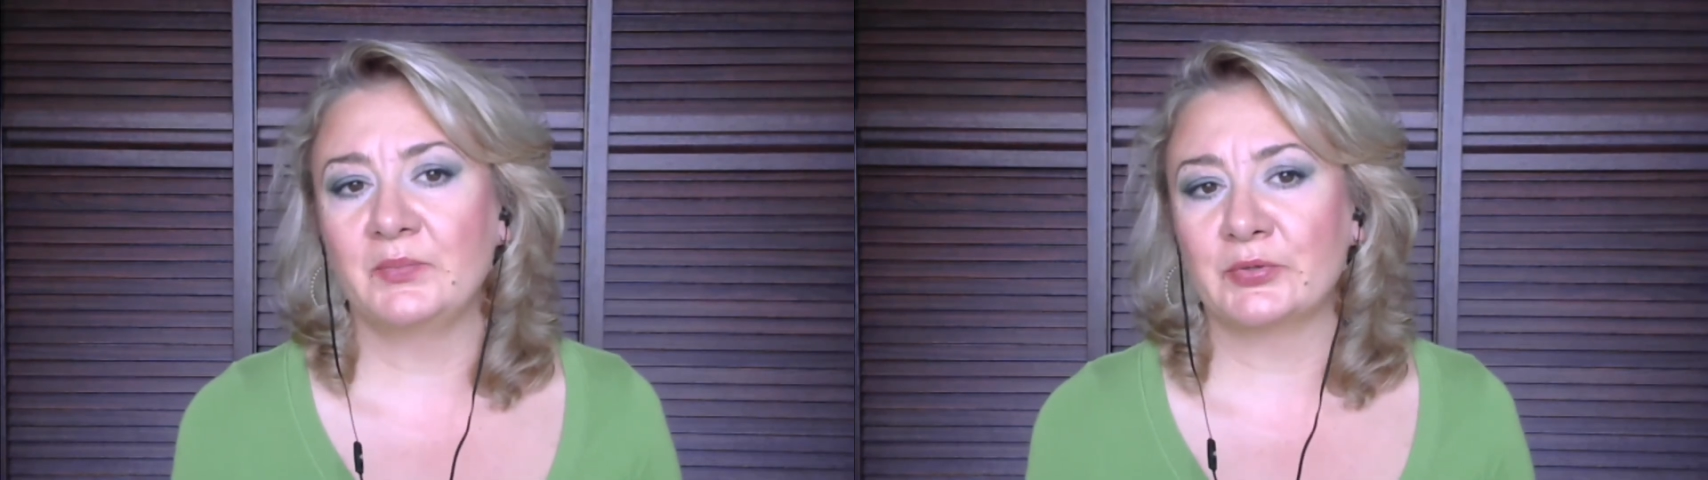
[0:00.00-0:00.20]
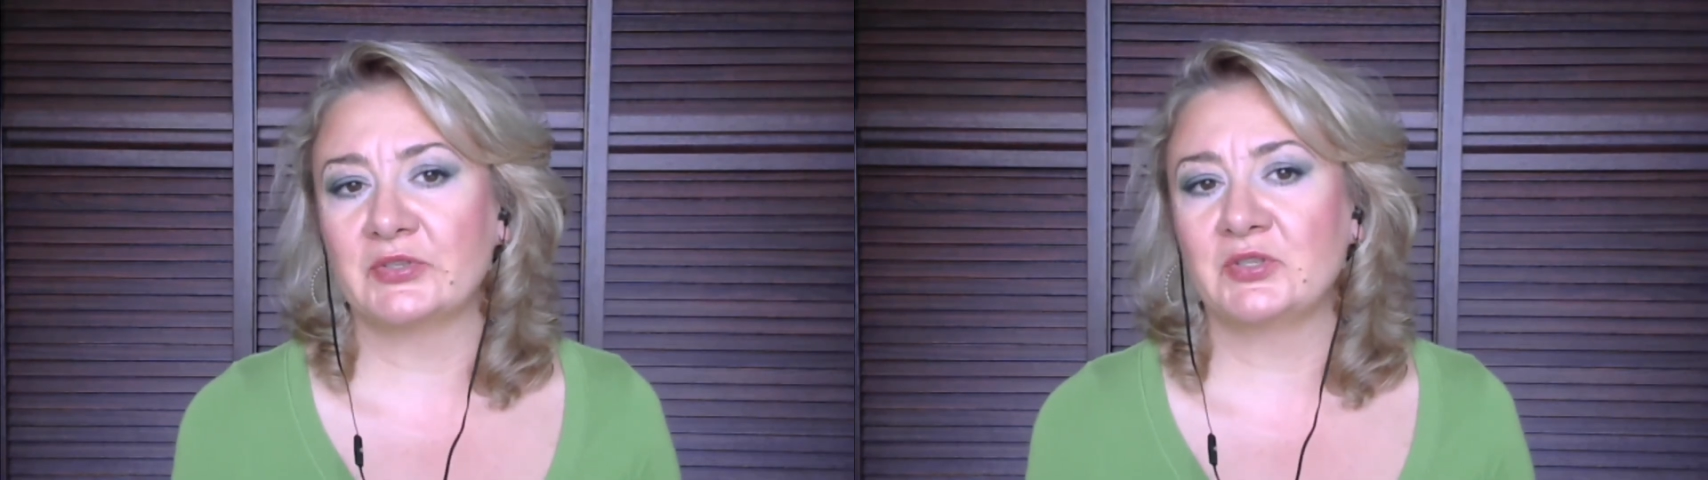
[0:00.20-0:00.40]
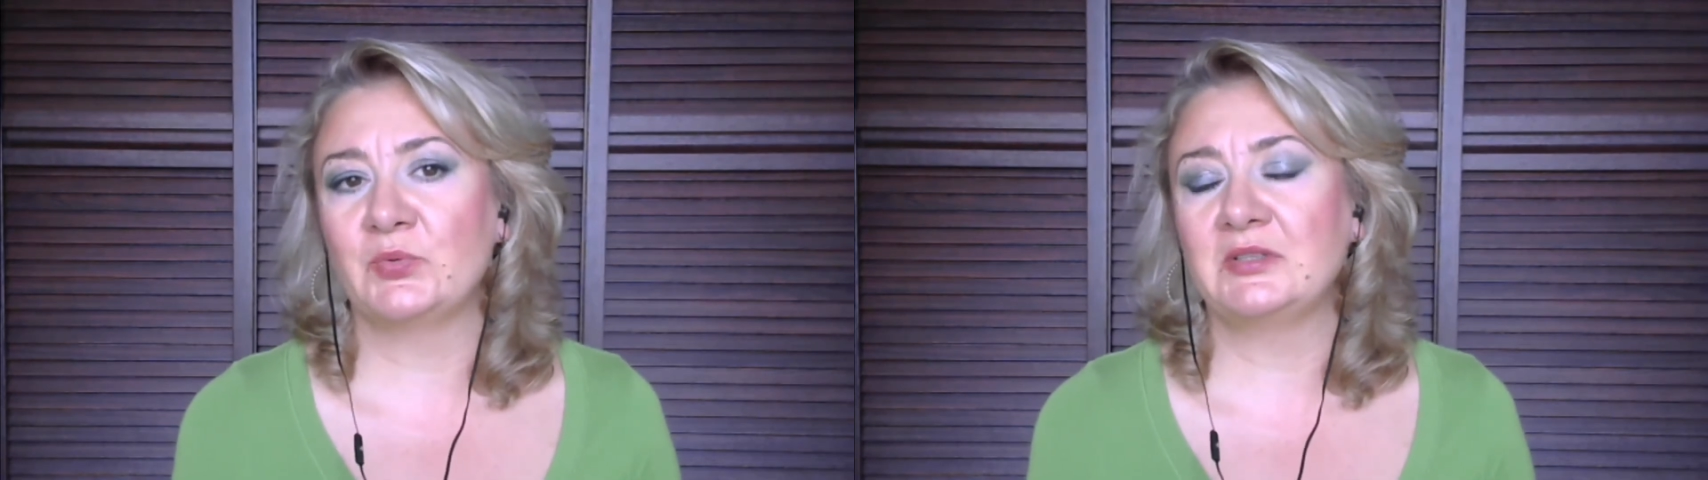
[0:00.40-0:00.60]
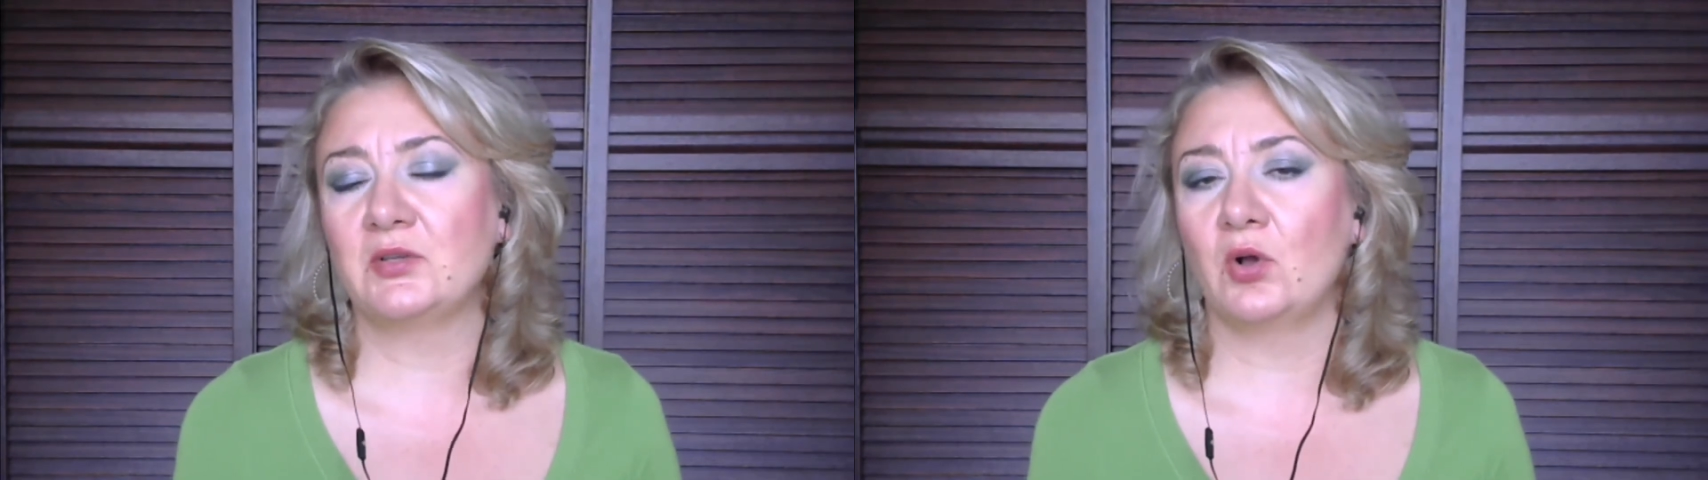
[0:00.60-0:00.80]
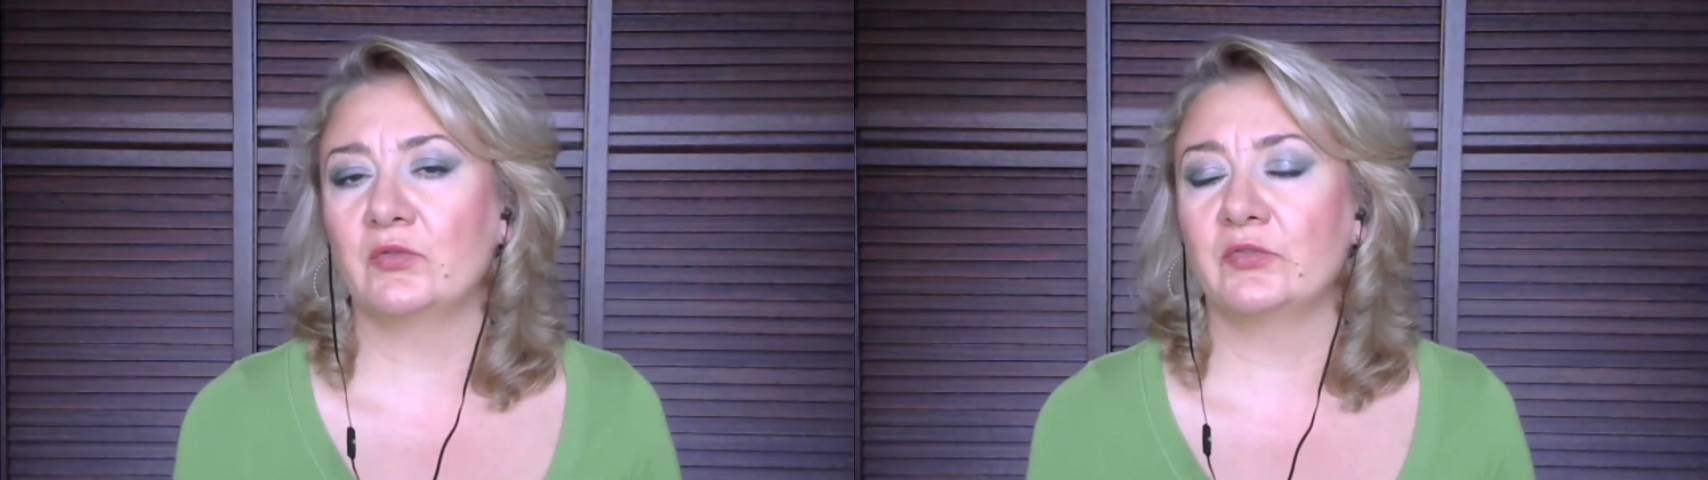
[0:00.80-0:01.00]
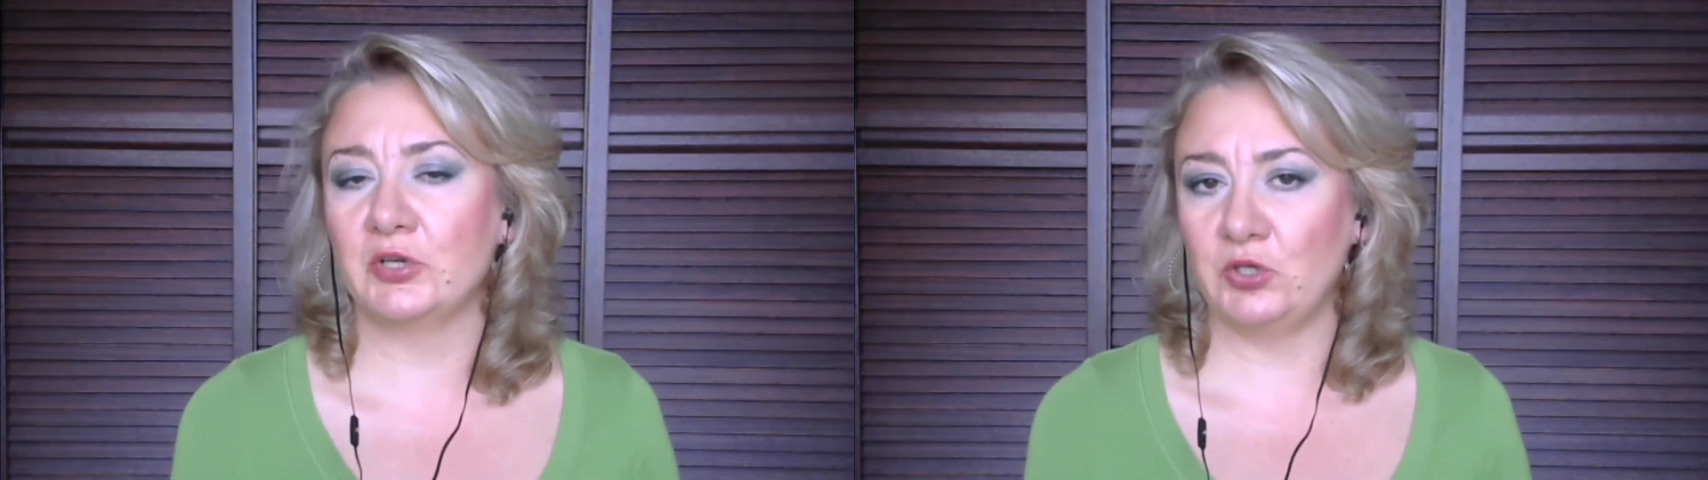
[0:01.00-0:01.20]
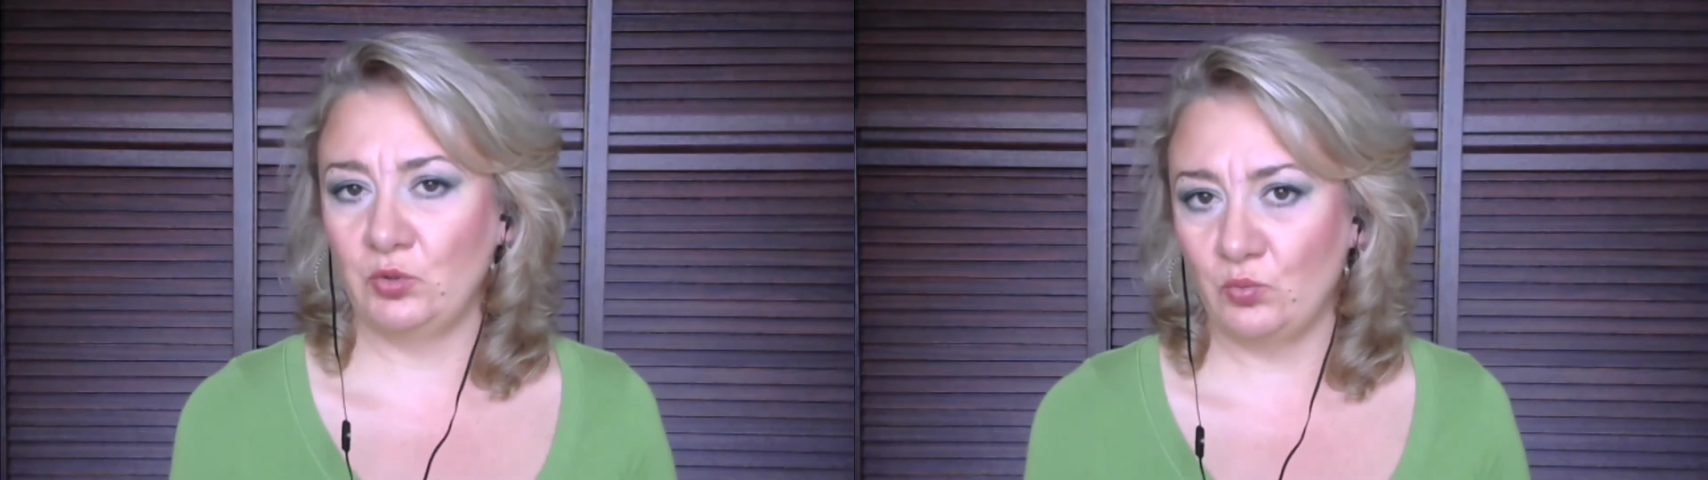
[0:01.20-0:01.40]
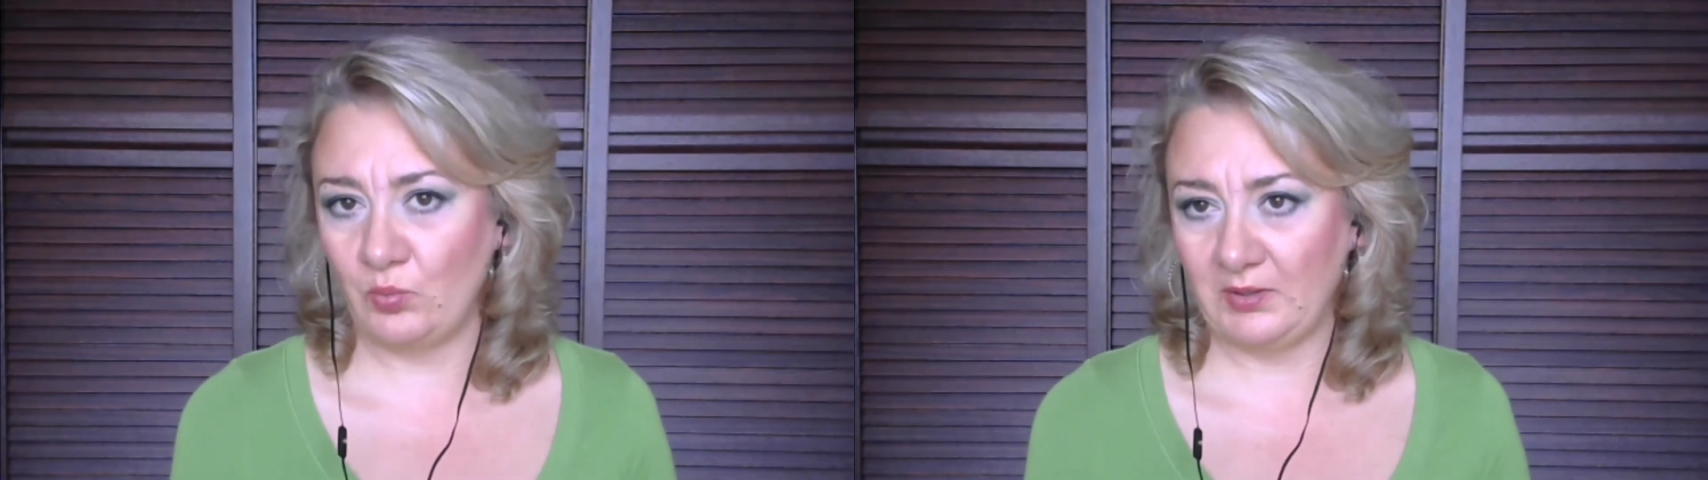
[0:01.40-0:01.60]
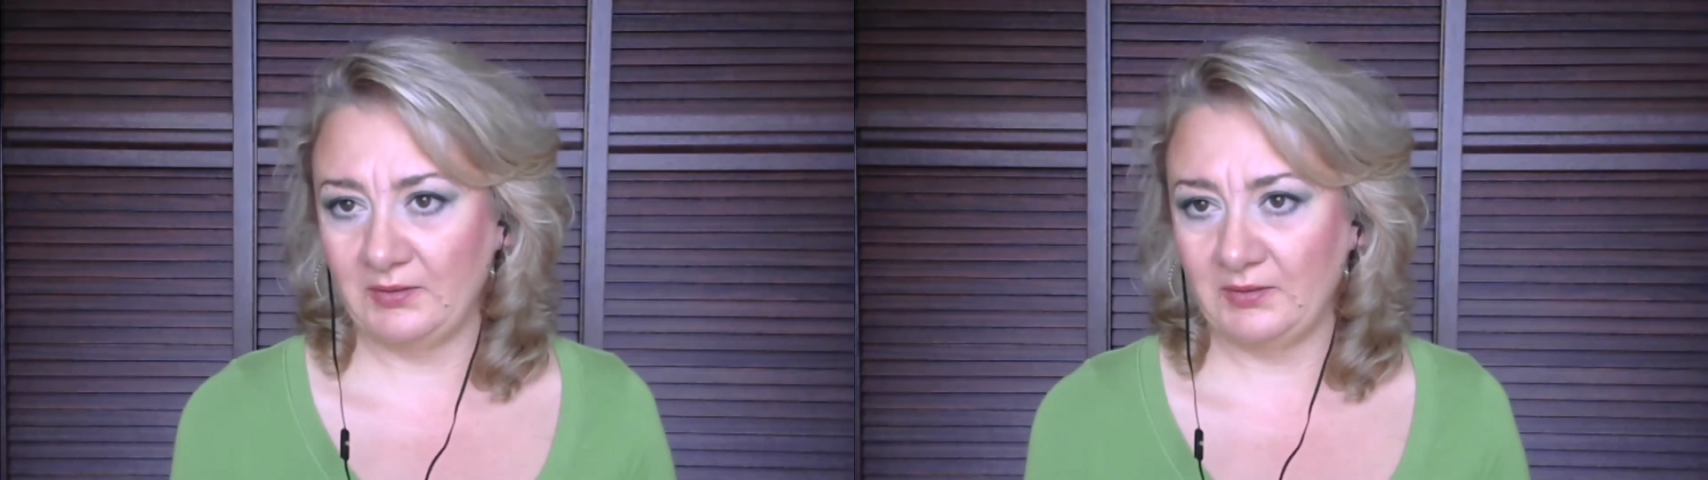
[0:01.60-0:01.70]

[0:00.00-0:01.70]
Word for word: pursuit of renewal.